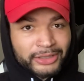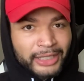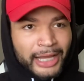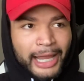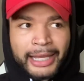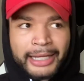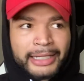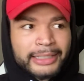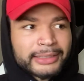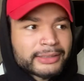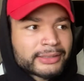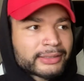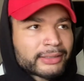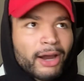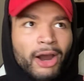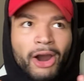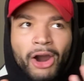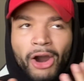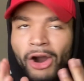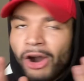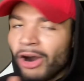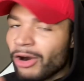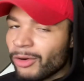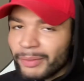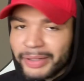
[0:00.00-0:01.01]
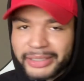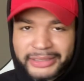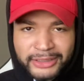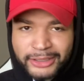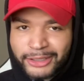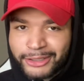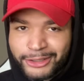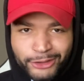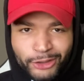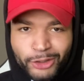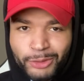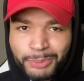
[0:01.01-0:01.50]
and it's always
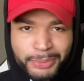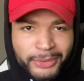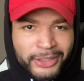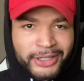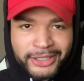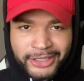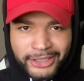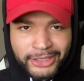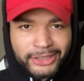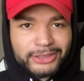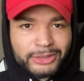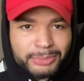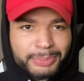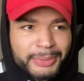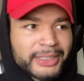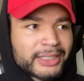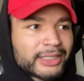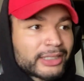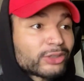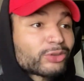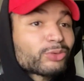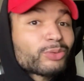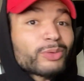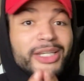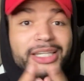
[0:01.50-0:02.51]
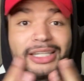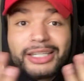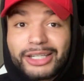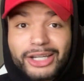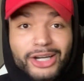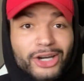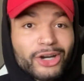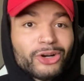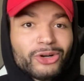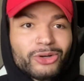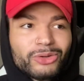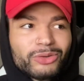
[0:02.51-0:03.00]
a group of girls because we
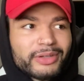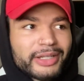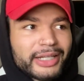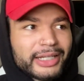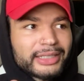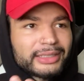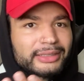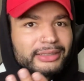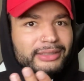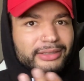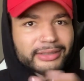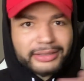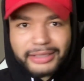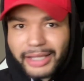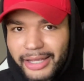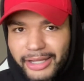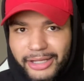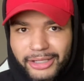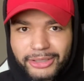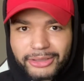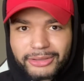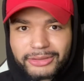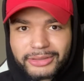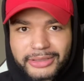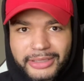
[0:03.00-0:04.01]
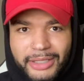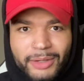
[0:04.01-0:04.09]
know it sells.